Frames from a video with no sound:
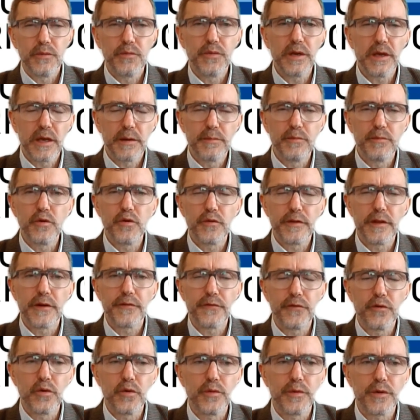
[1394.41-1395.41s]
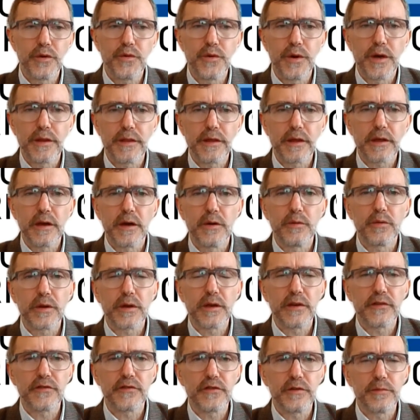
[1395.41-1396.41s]
we can move that forward to our
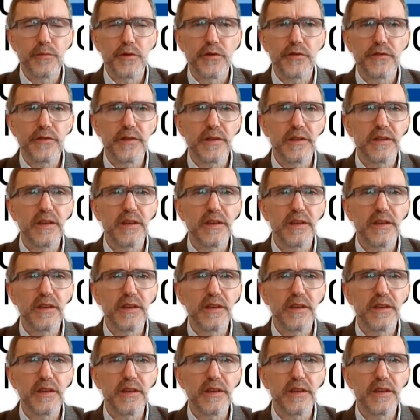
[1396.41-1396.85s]
customers.